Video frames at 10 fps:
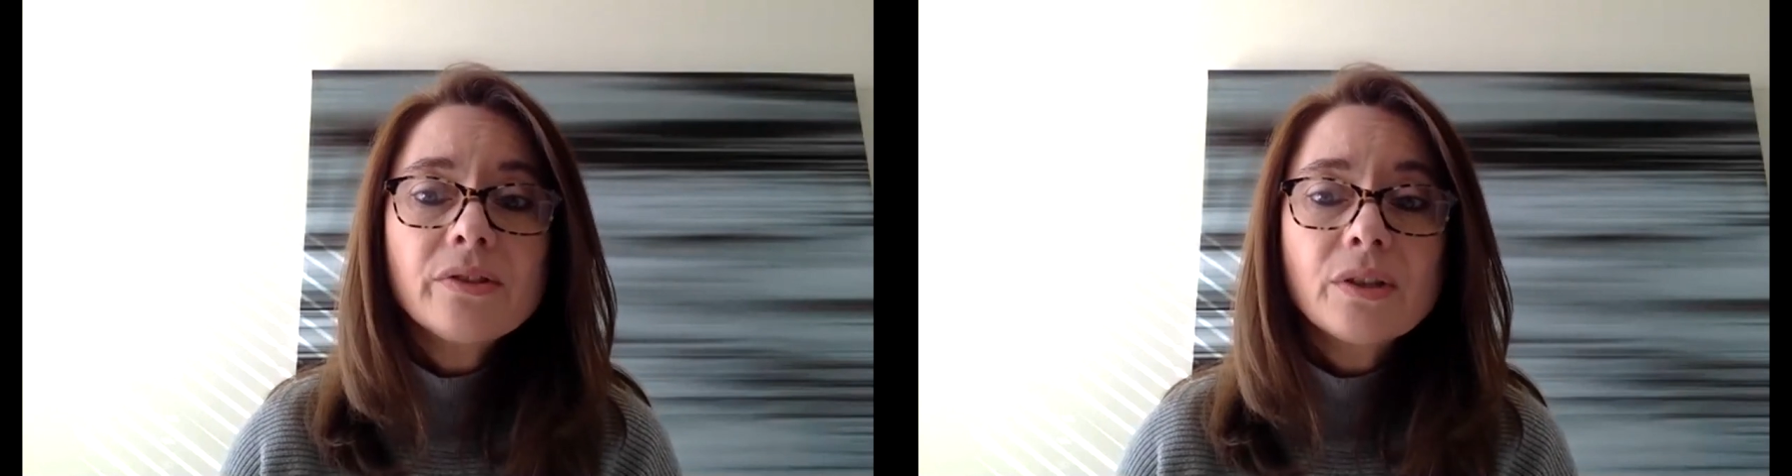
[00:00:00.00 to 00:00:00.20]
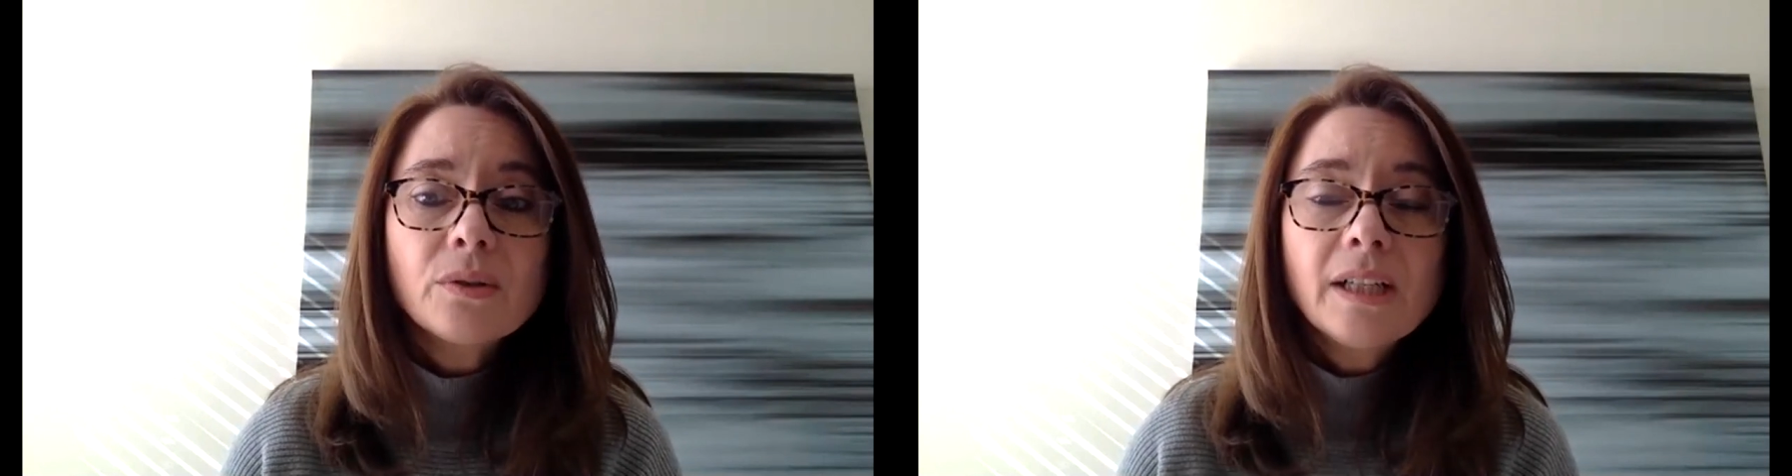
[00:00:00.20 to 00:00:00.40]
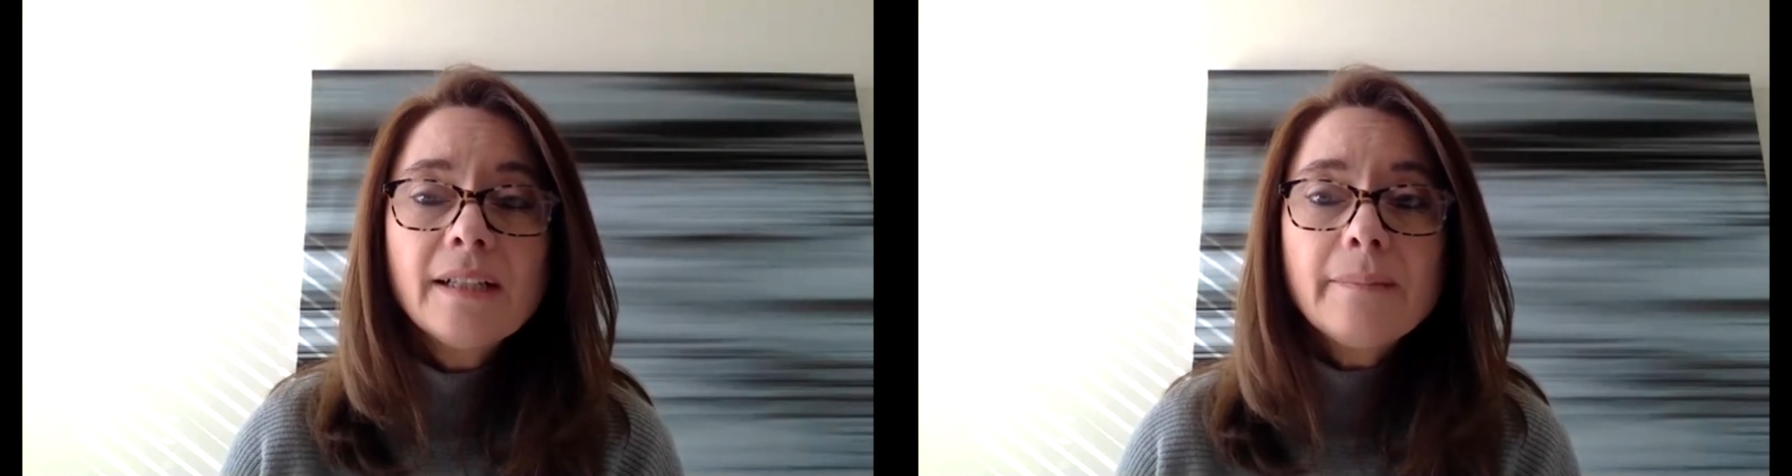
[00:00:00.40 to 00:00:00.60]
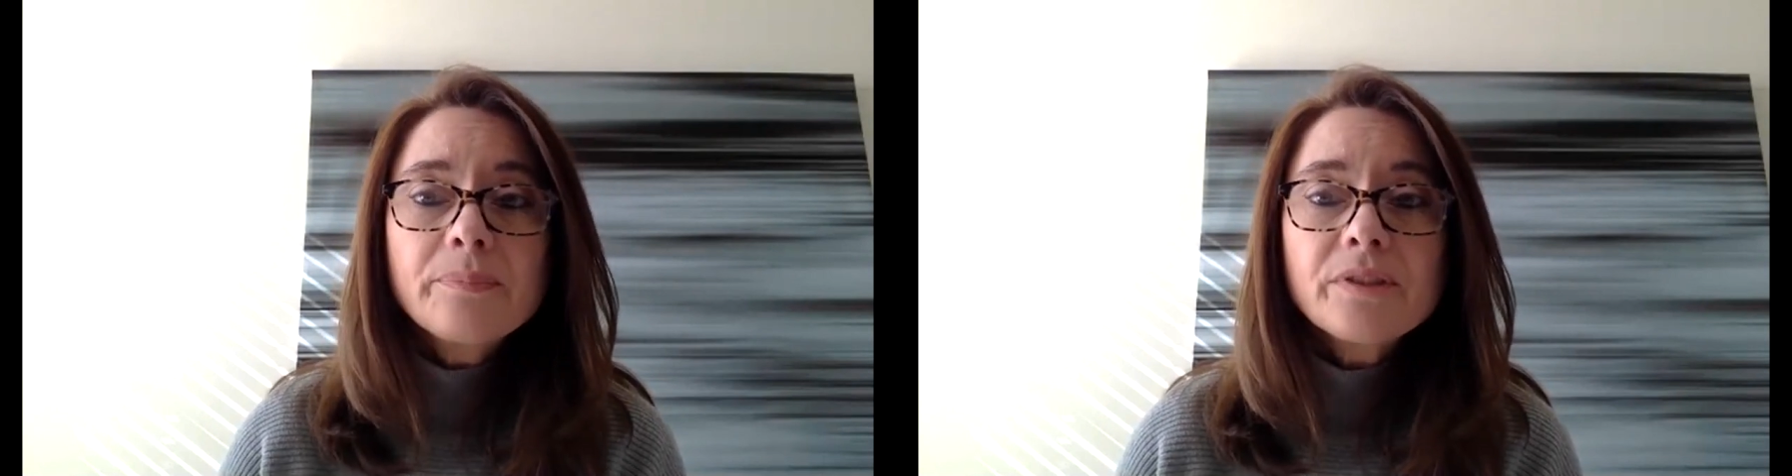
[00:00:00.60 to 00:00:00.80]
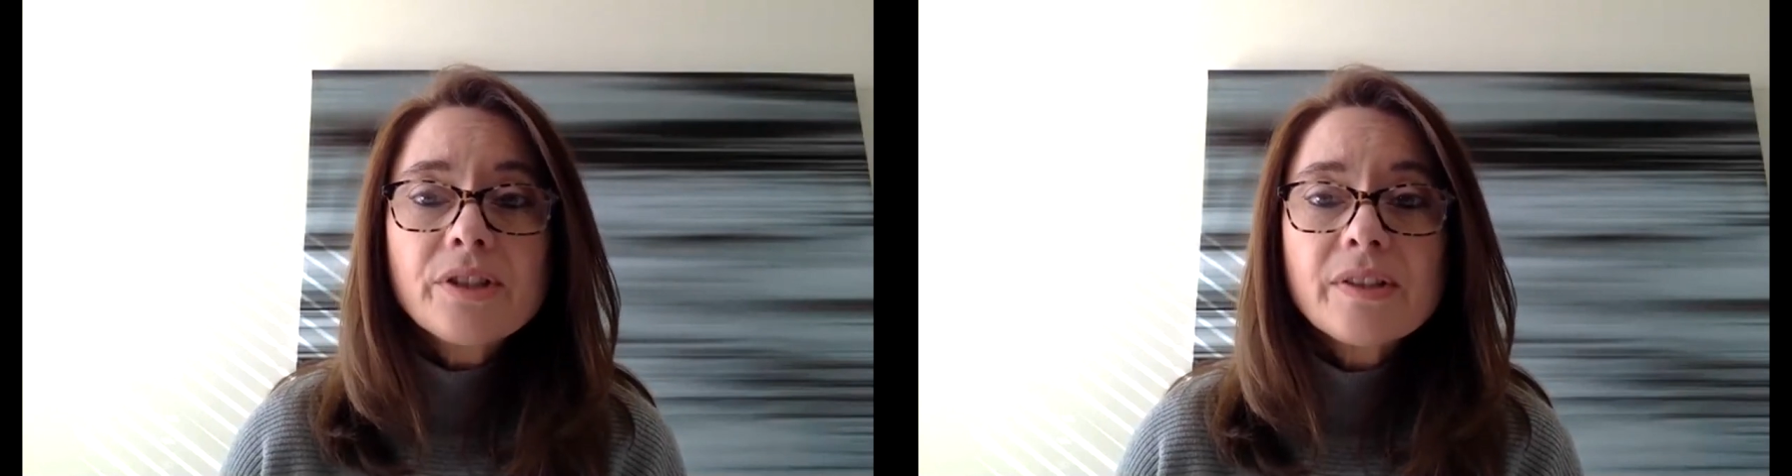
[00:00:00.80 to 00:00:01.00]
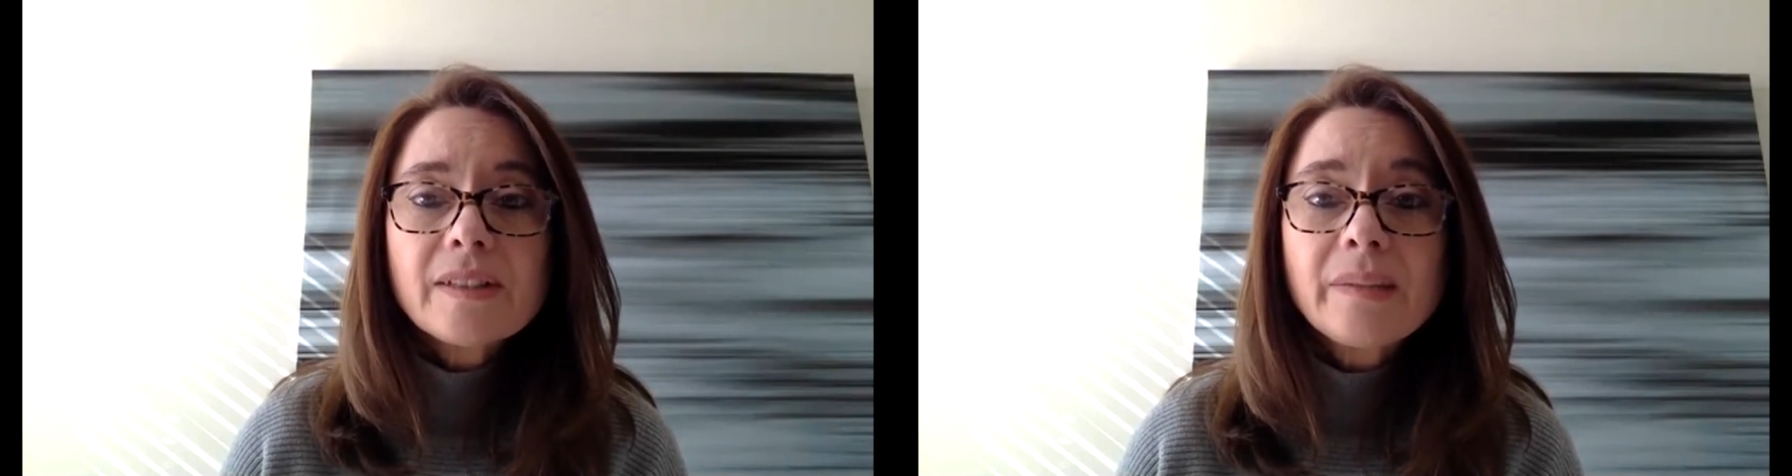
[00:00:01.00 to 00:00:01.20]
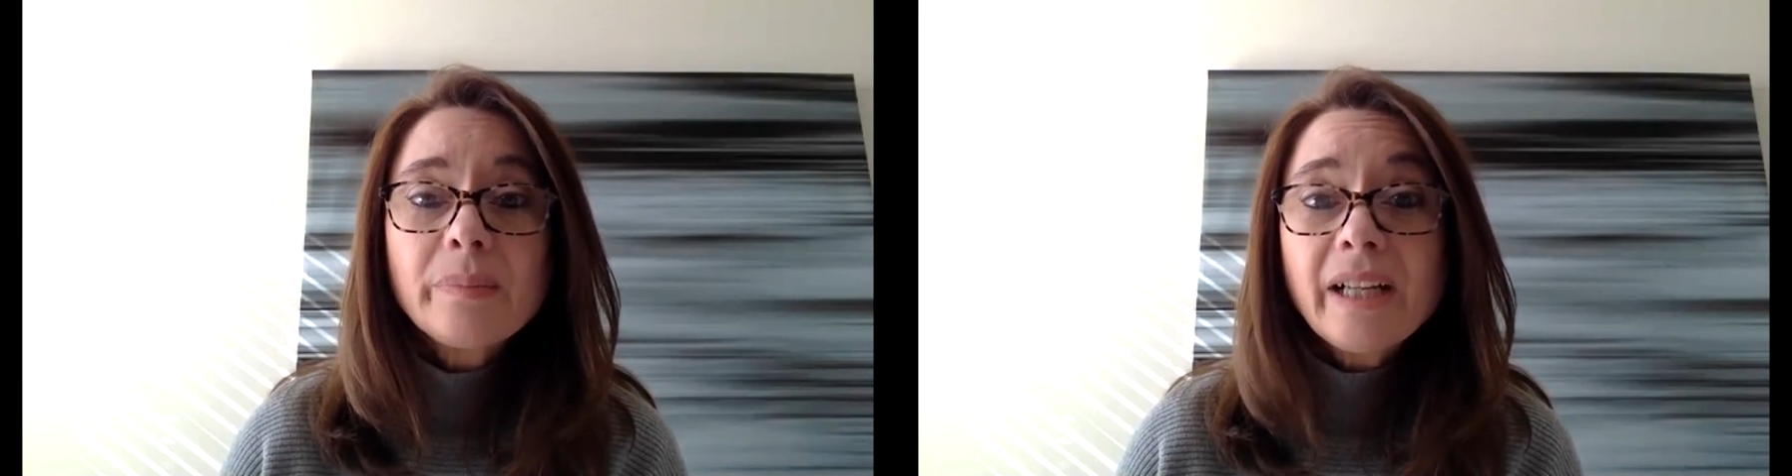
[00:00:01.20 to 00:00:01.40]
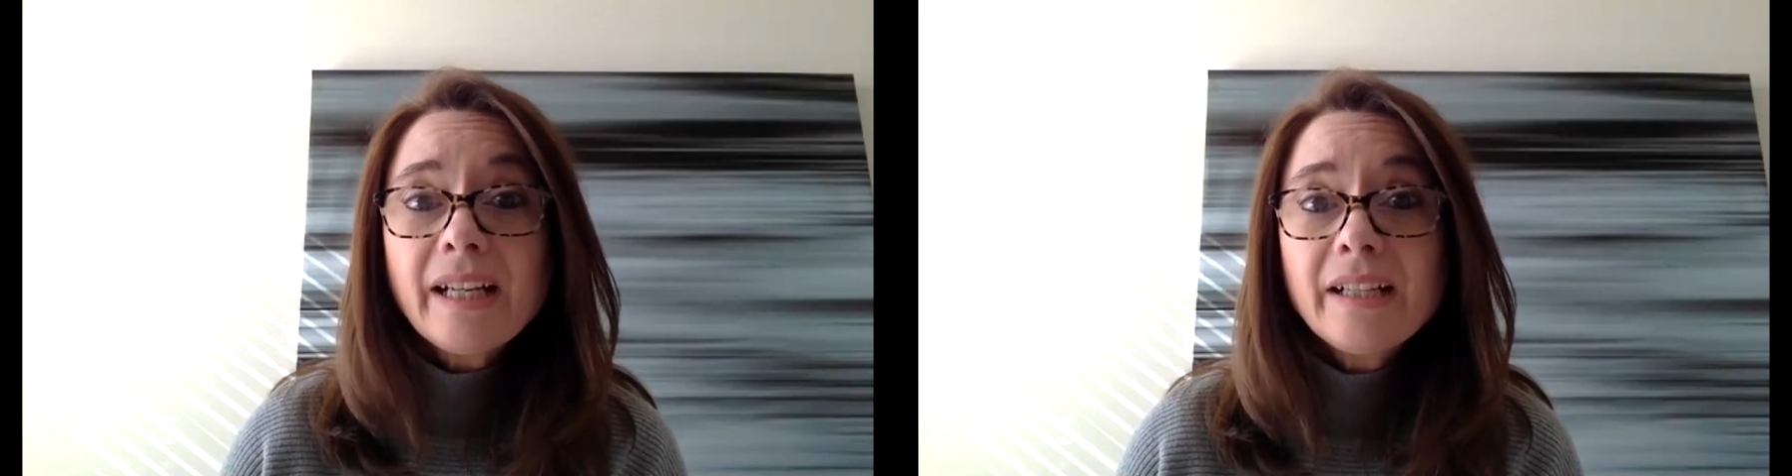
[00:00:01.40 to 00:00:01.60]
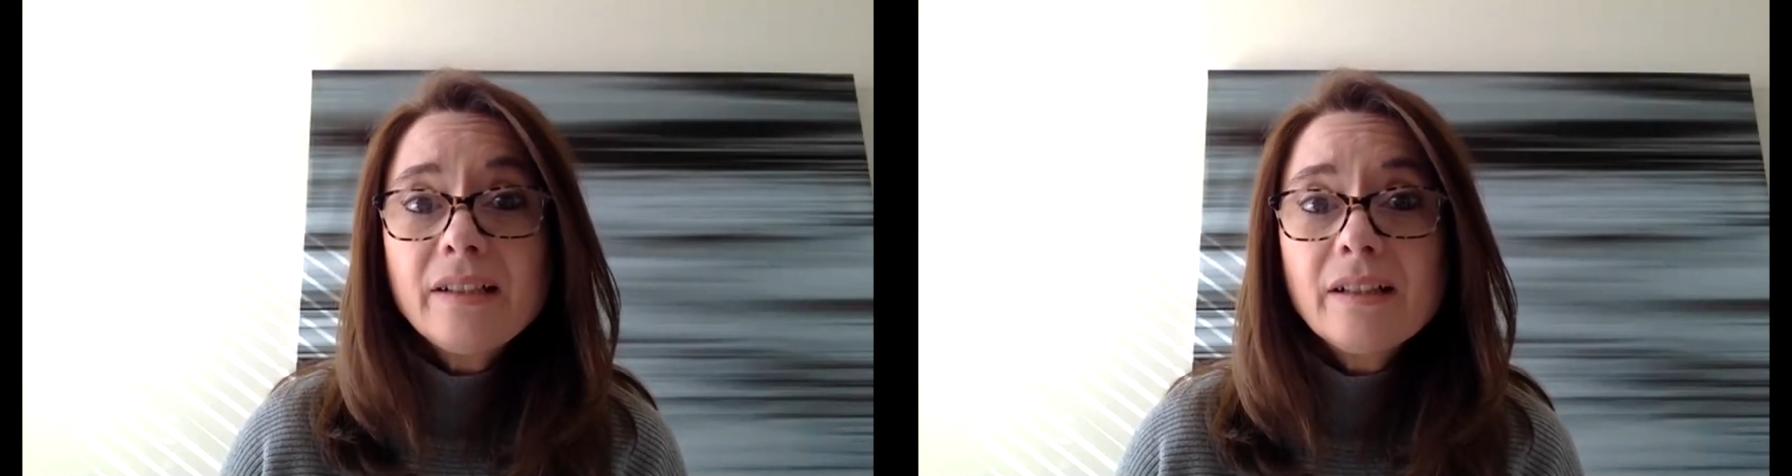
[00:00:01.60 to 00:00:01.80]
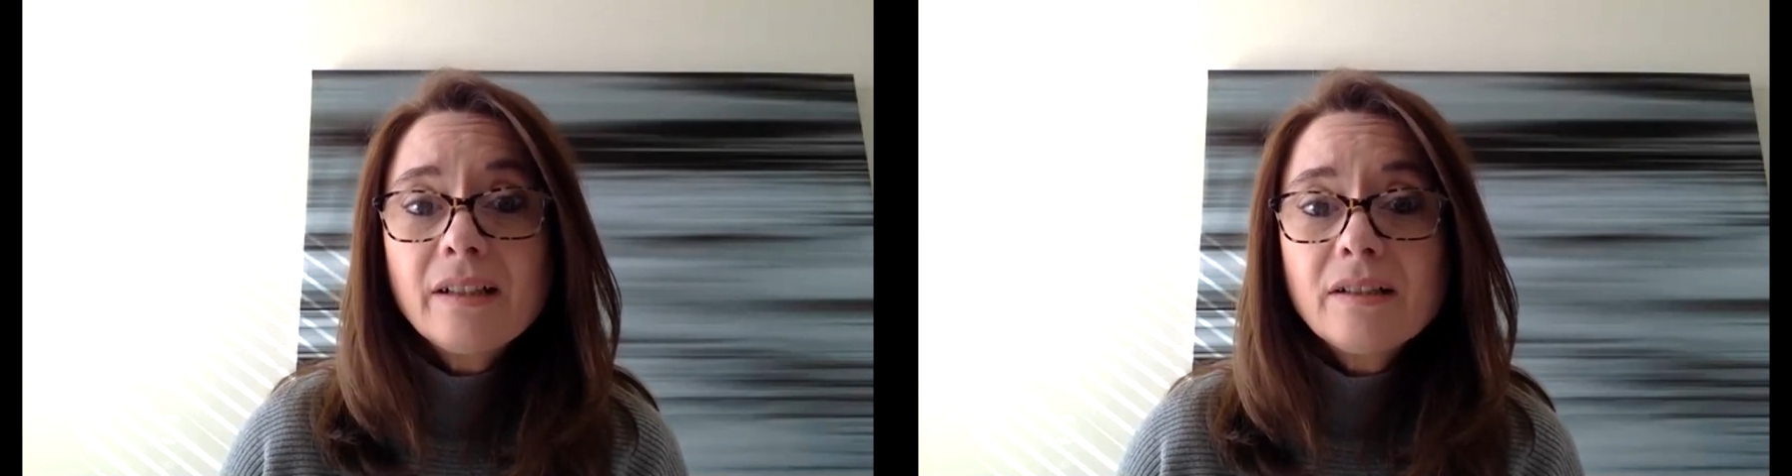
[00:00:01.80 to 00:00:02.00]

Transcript: So just keep an eye